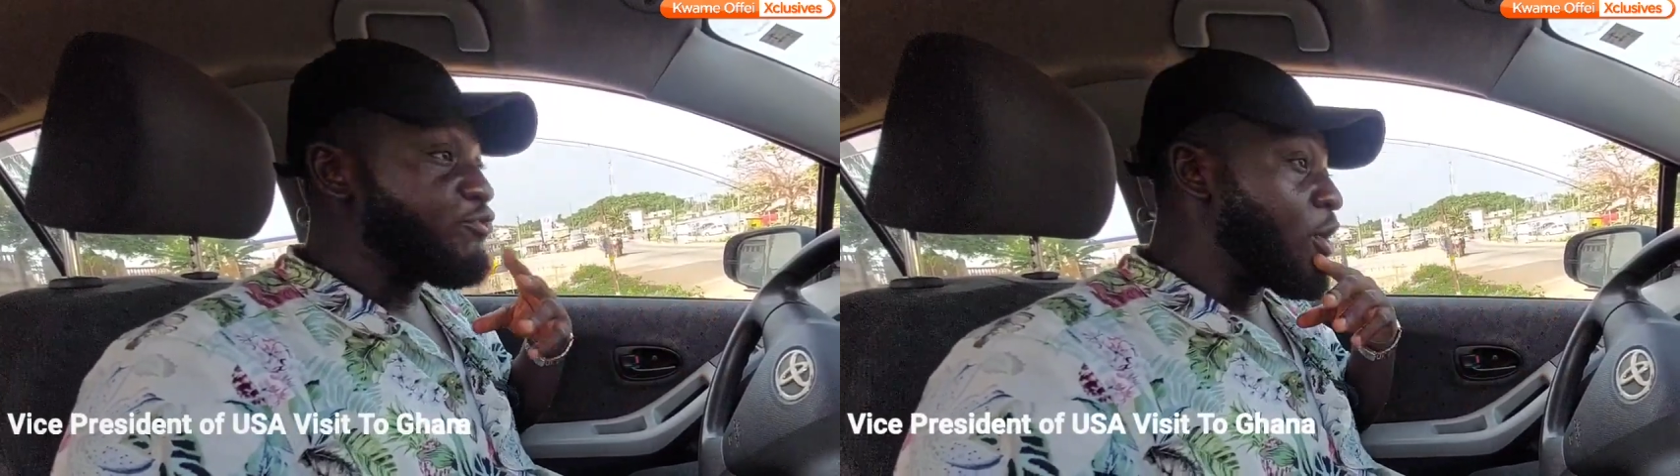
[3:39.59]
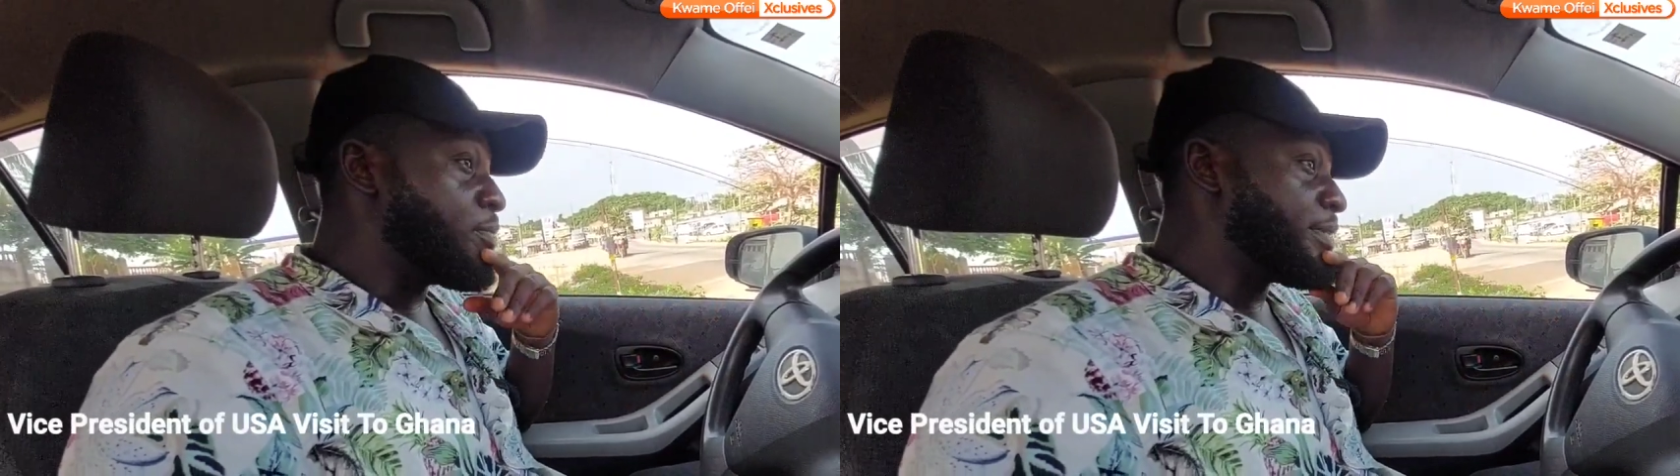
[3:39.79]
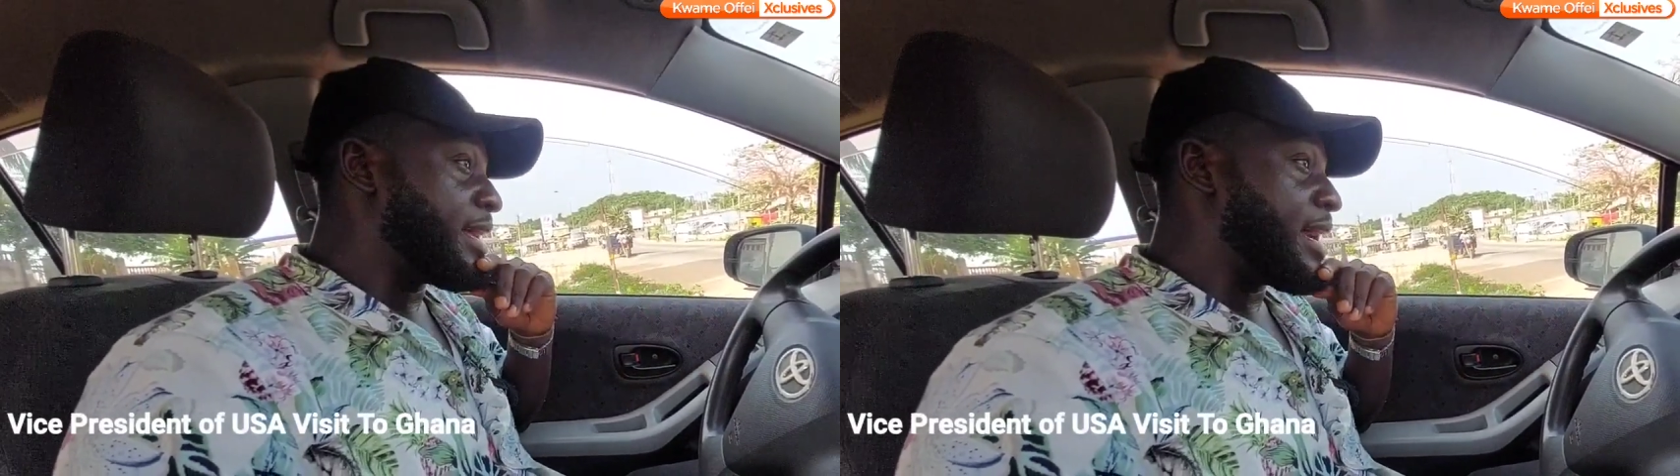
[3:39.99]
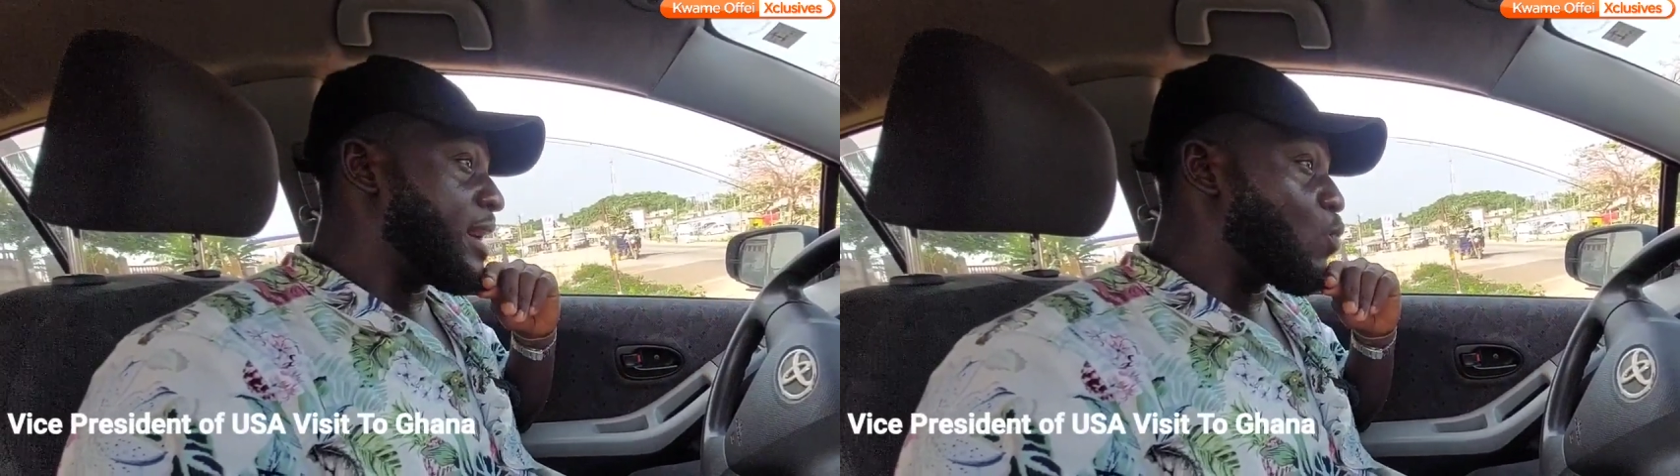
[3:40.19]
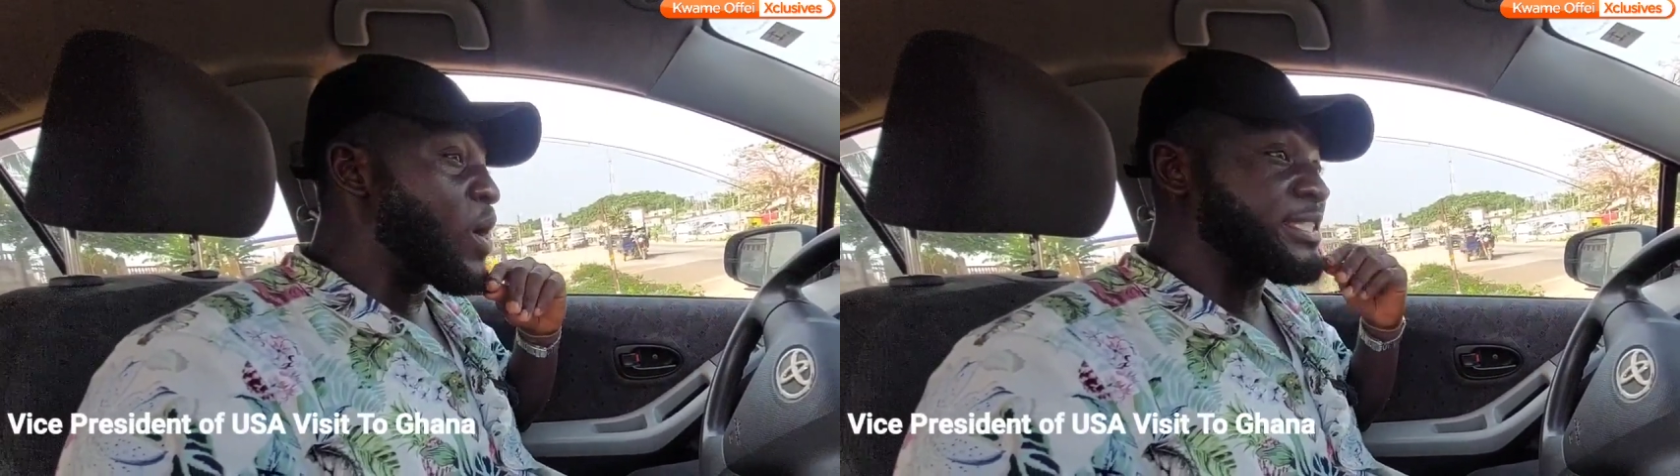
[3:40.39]
from
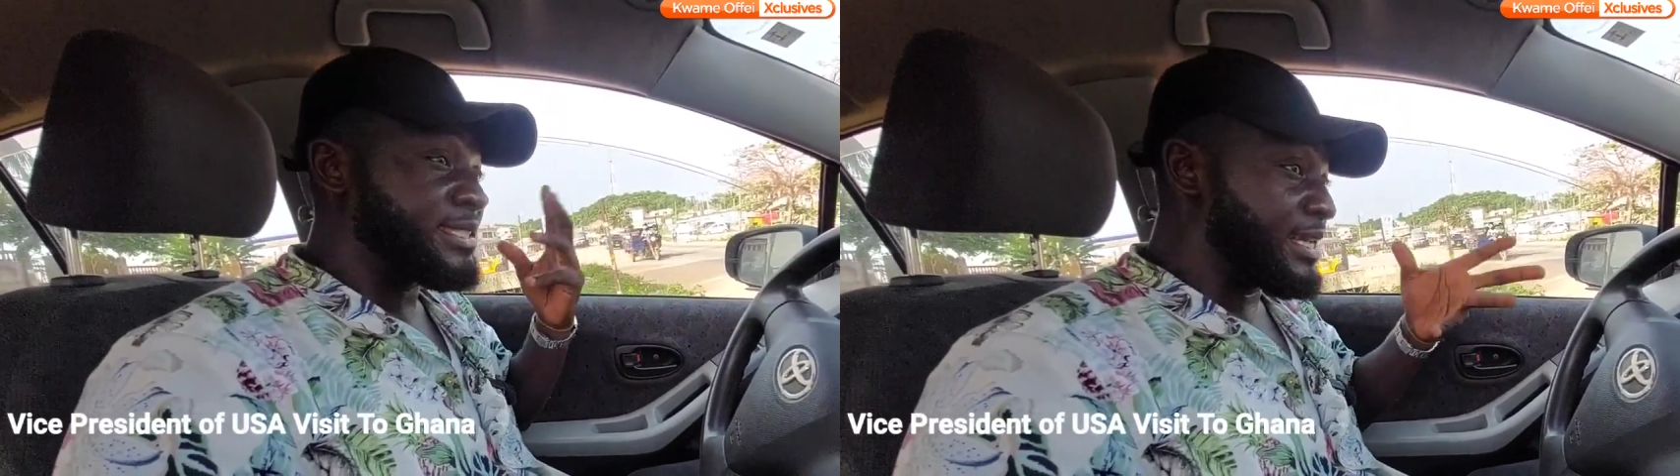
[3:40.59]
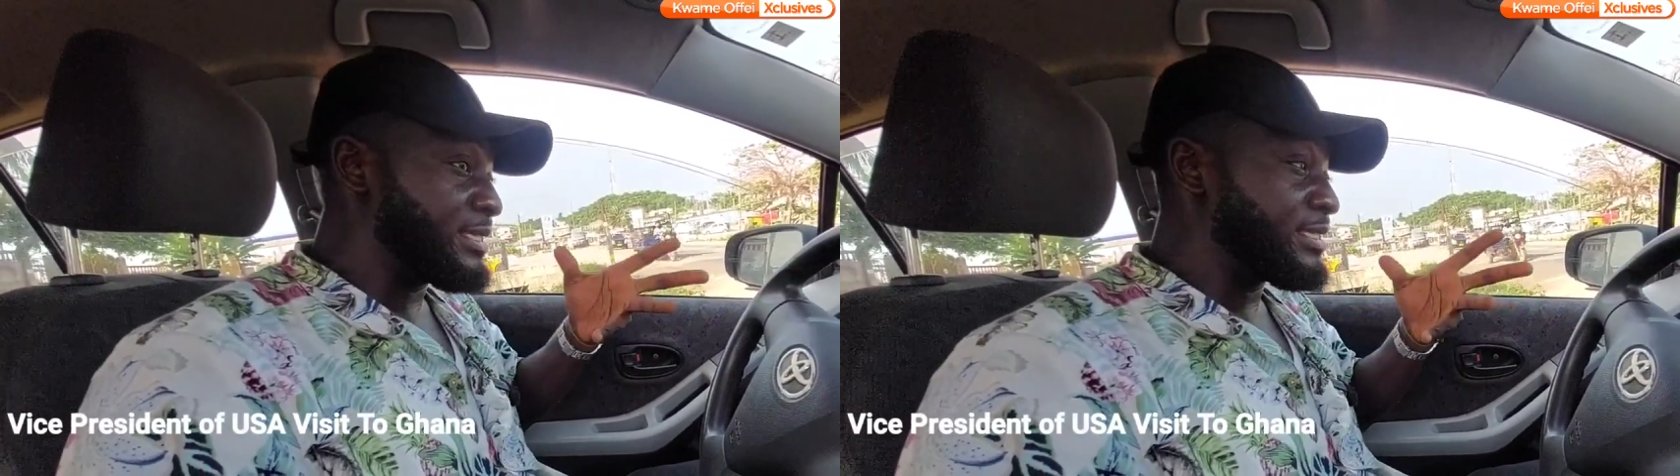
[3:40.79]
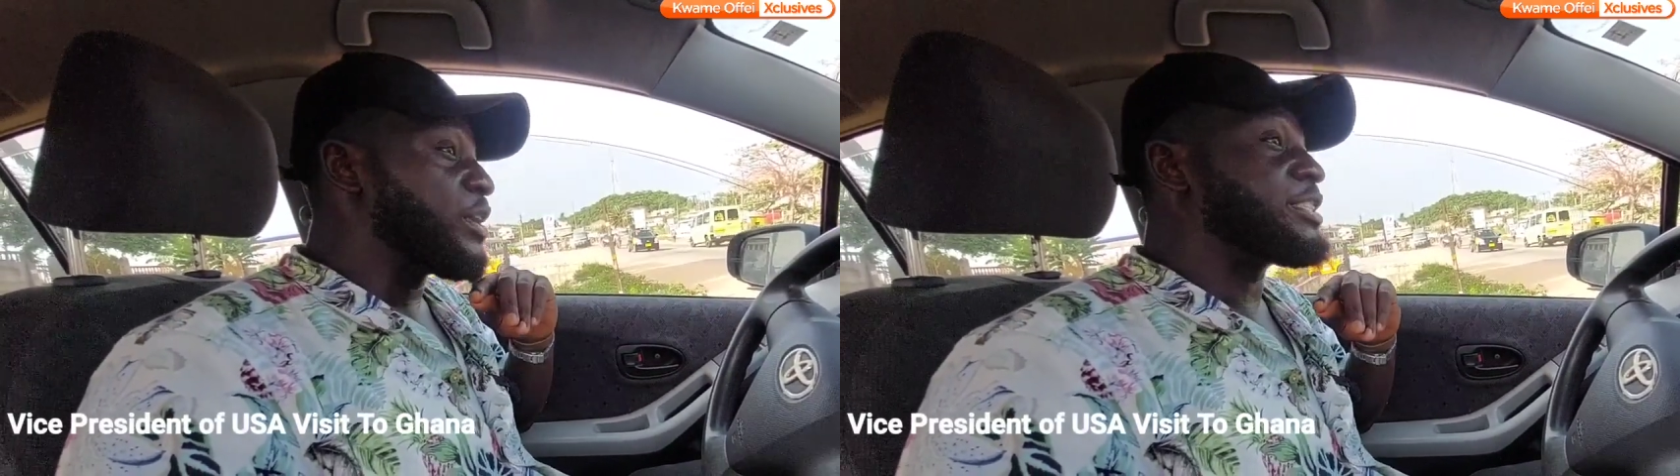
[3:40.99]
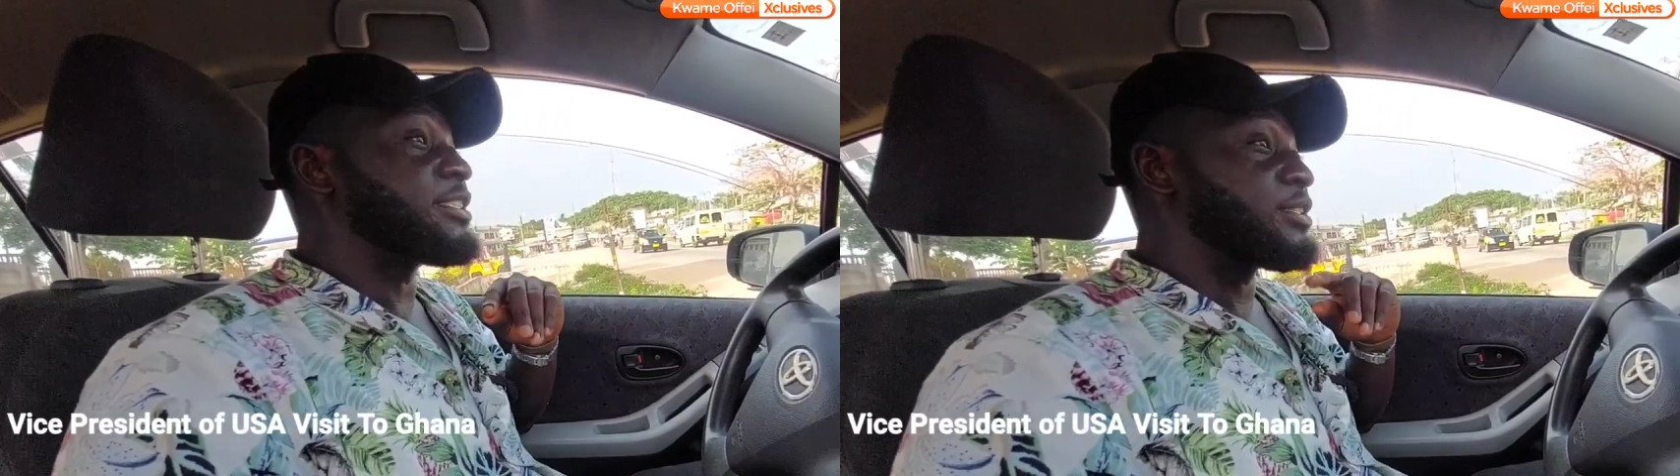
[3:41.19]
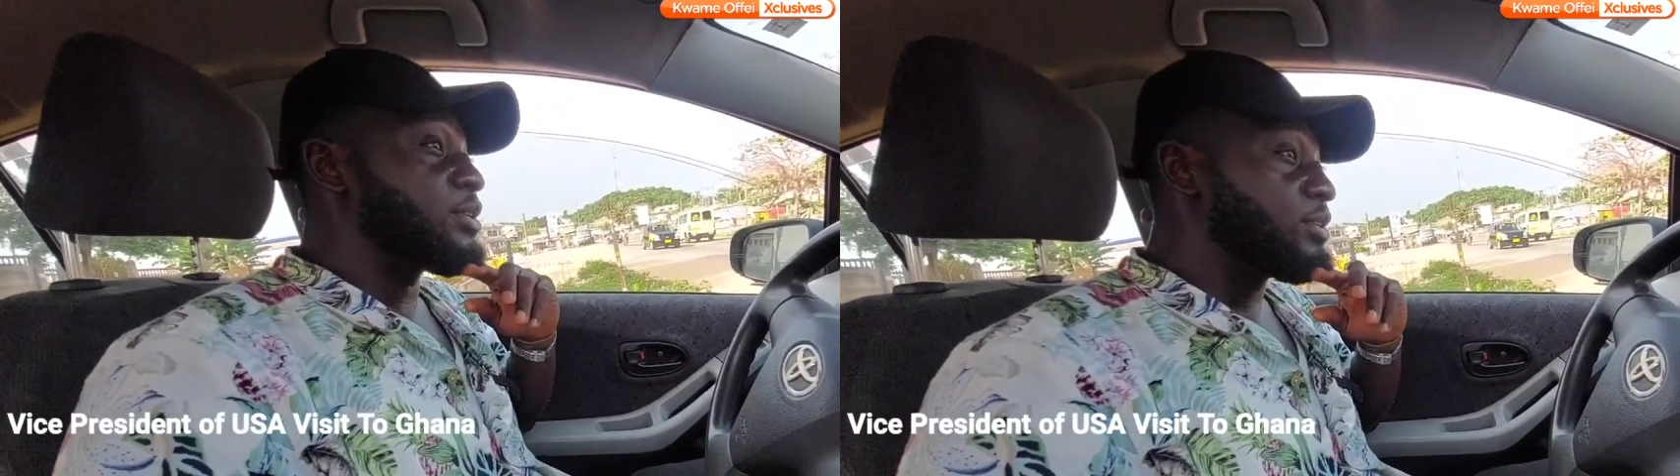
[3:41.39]
the Westerners, which